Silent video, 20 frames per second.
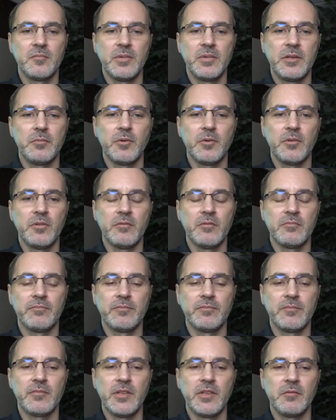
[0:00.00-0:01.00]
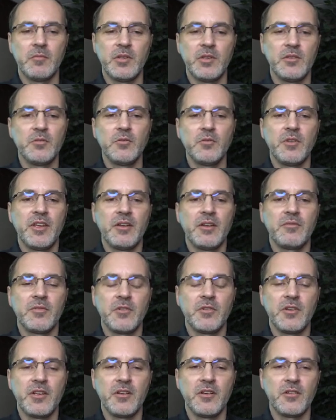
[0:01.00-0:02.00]
people have been doing that
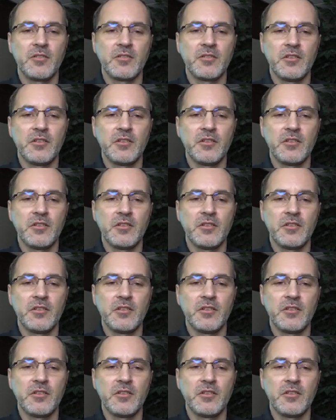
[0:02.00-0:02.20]
for years,